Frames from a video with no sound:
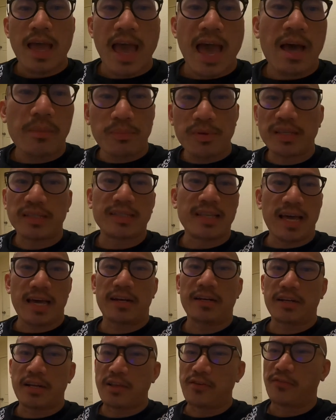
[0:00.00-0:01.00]
Happy
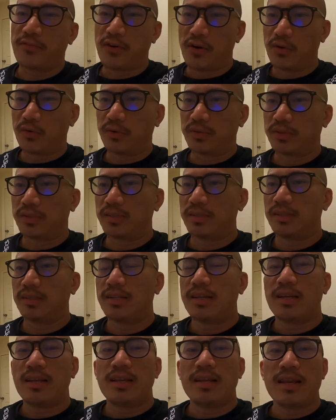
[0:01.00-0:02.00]
Saturday, folks.
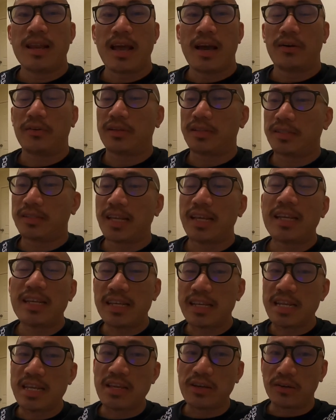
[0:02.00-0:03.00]
Now, to say
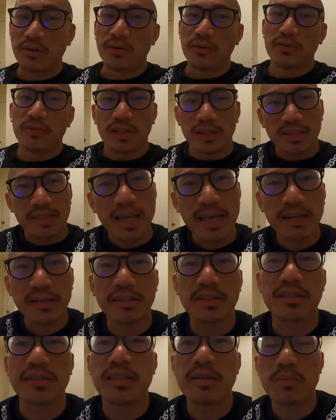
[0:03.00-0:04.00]
NIO, the
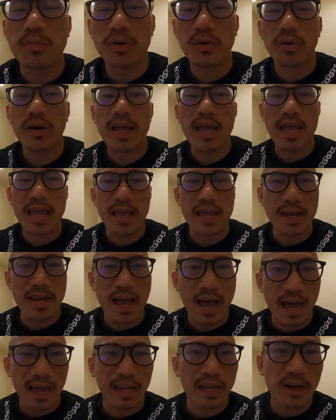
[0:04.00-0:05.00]
ticker symbol
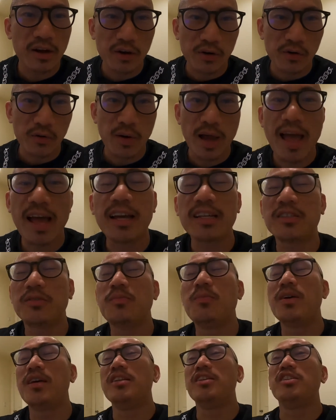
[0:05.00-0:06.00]
NIO, has
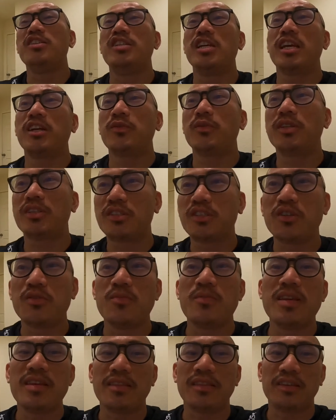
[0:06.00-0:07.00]
been generous to
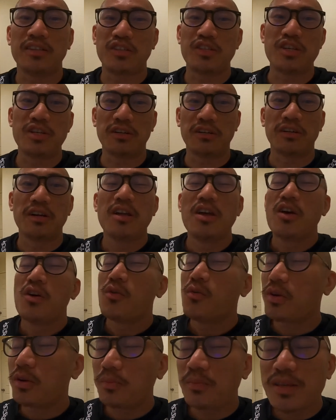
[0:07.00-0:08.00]
me this year
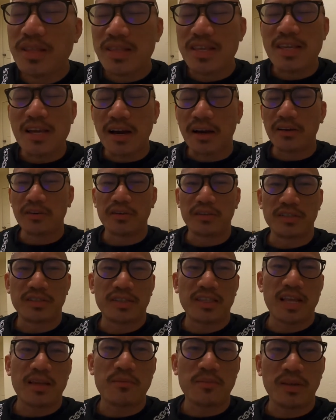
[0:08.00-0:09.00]
would be the
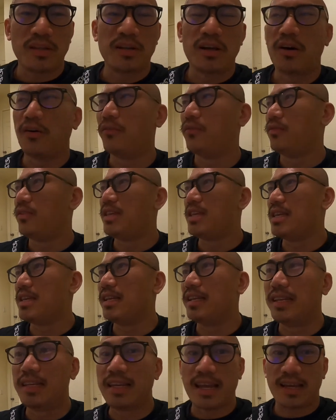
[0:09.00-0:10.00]
understatement of
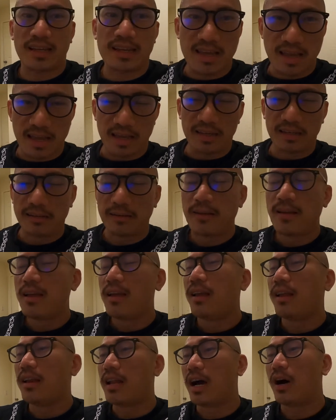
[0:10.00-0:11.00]
the decade.
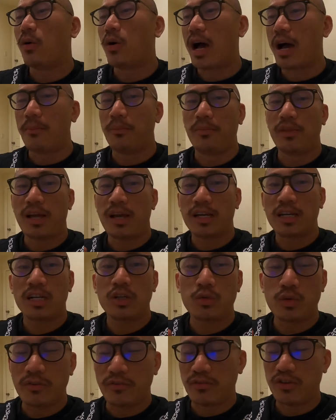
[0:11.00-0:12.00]
Now, I'm not going
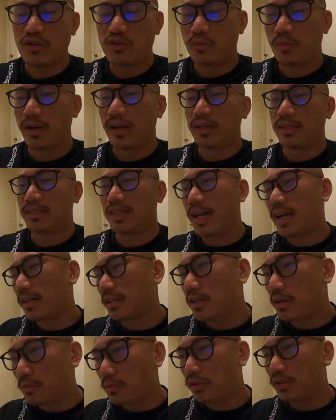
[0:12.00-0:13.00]
to reveal my exact
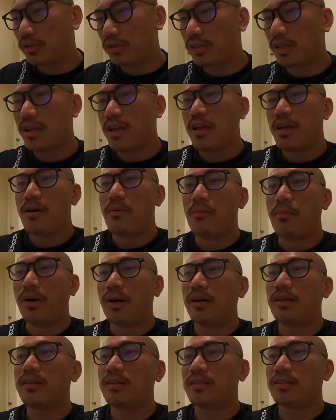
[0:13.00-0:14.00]
numbers,
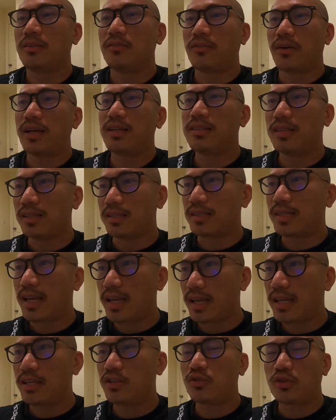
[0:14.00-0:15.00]
but suffice to
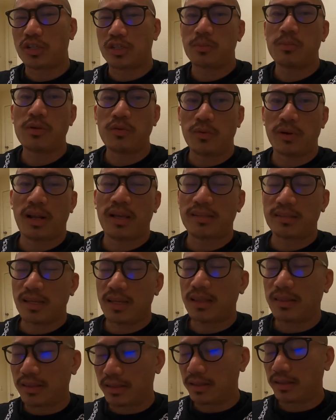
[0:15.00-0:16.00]
say, trust me when I
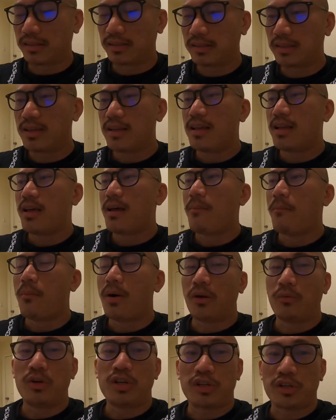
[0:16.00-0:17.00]
say this,
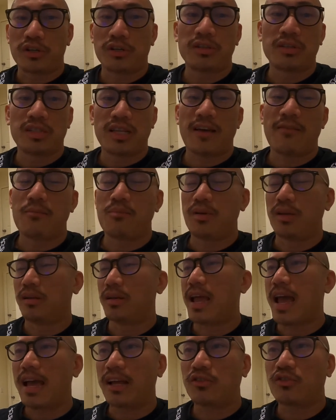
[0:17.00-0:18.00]
my returns have
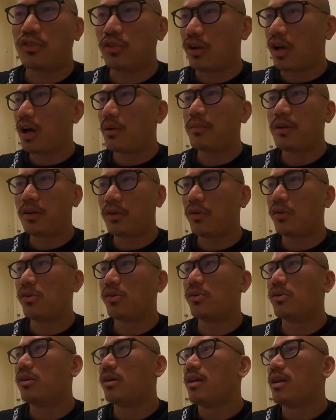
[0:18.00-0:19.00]
been
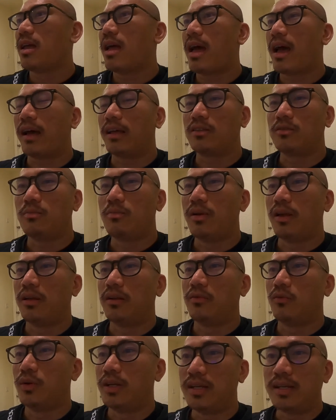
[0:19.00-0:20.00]
astronomical, has
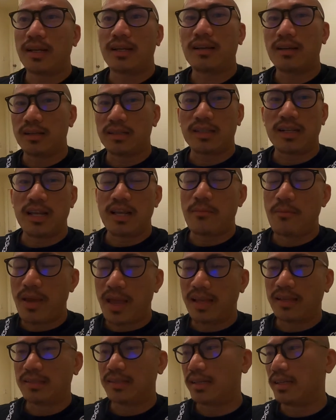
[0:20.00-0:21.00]
been ridiculously
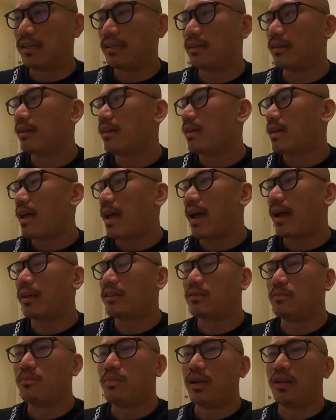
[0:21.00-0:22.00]
amazing,
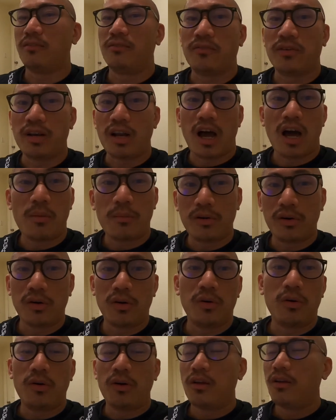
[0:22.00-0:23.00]
has been
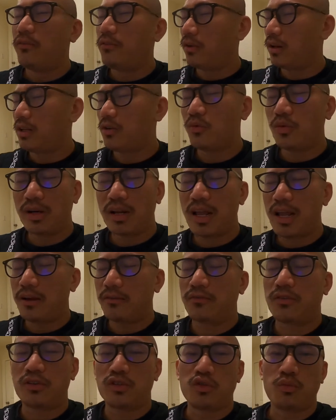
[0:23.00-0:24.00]
phenomenal. Fill in
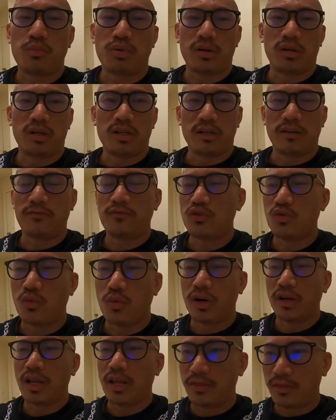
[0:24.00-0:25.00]
whatever superlative you
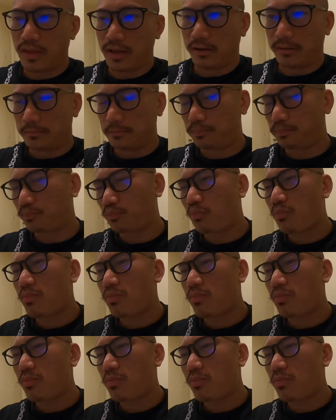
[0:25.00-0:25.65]
want in there.